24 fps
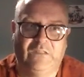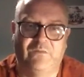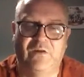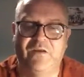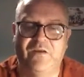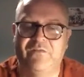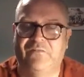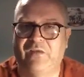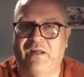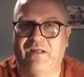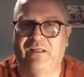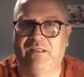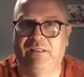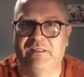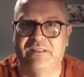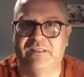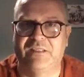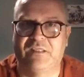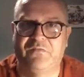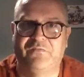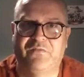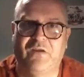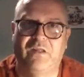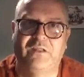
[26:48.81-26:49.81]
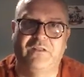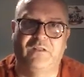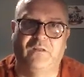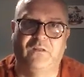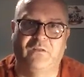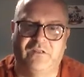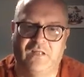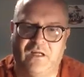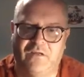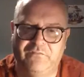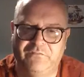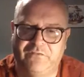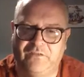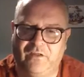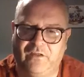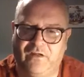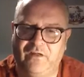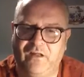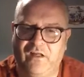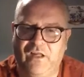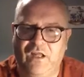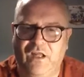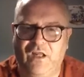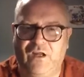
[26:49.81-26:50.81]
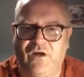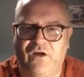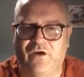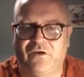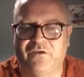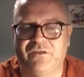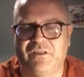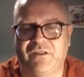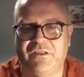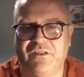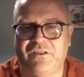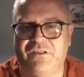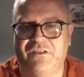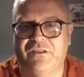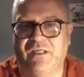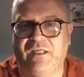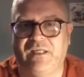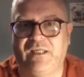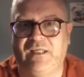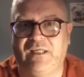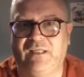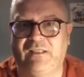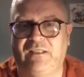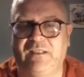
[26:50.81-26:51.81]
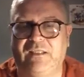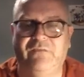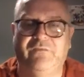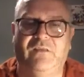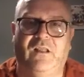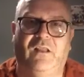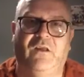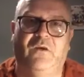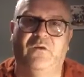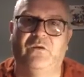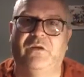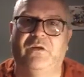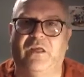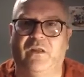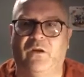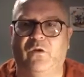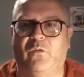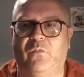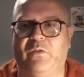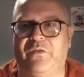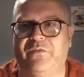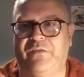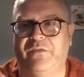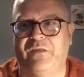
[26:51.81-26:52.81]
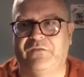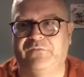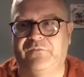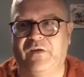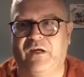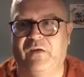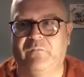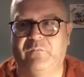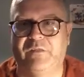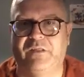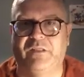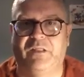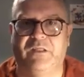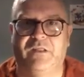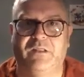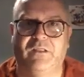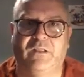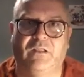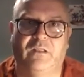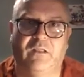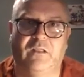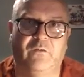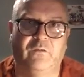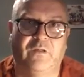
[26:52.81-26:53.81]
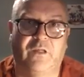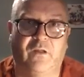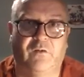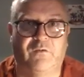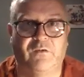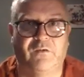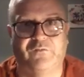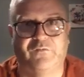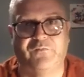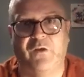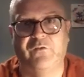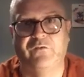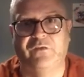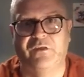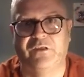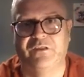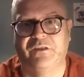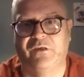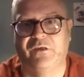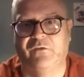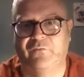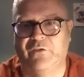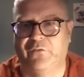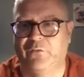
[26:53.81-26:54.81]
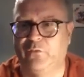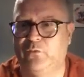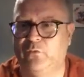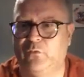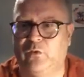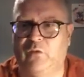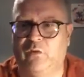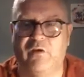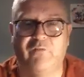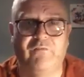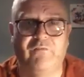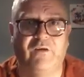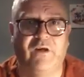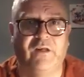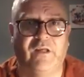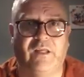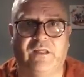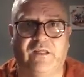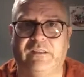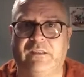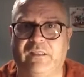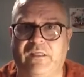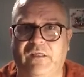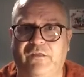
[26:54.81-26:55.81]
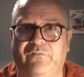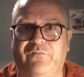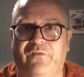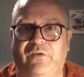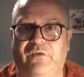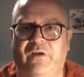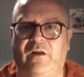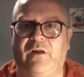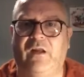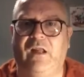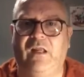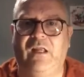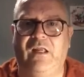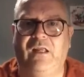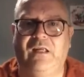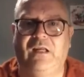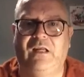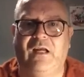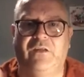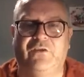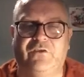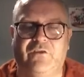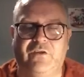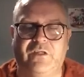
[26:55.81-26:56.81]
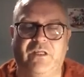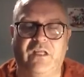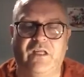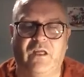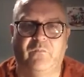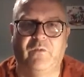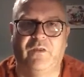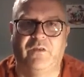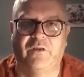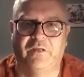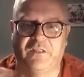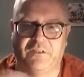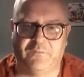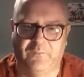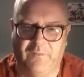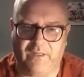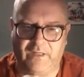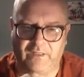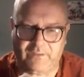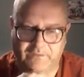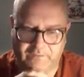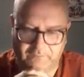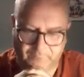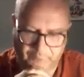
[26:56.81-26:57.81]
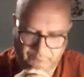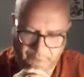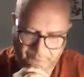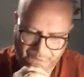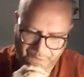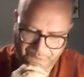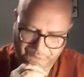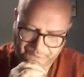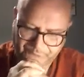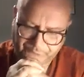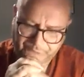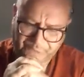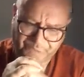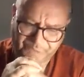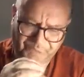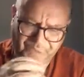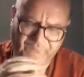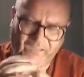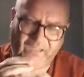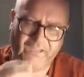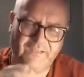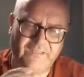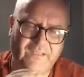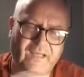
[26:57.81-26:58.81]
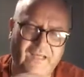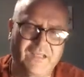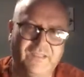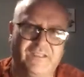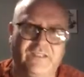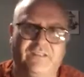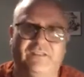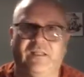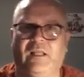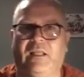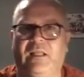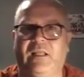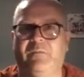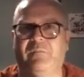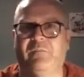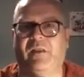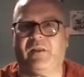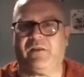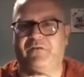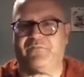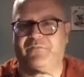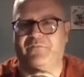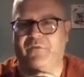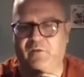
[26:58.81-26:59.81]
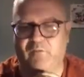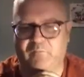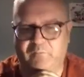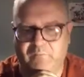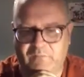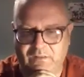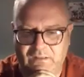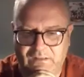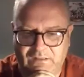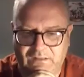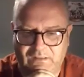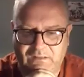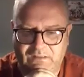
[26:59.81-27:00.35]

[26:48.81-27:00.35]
quite frankly isn't fit to look after her, or does he leave the little girl with this family that the little girl has found herself with, who love her and care for her and treat her with respect? And that's the dilemma of the film.